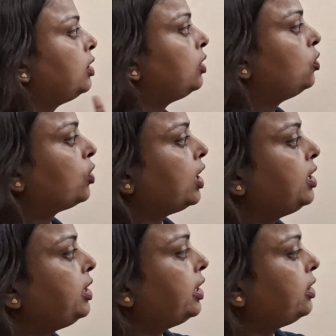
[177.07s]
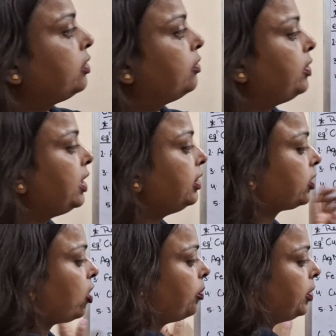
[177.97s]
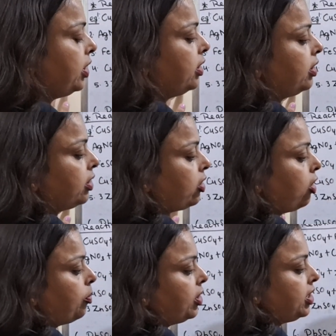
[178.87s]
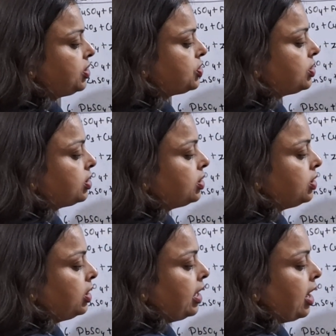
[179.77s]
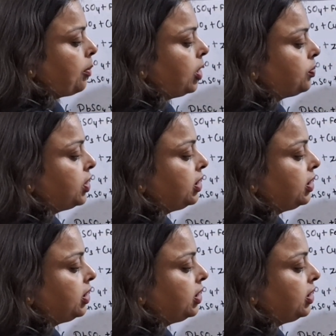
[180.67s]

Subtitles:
Look at here. Where is copper? Copper is above the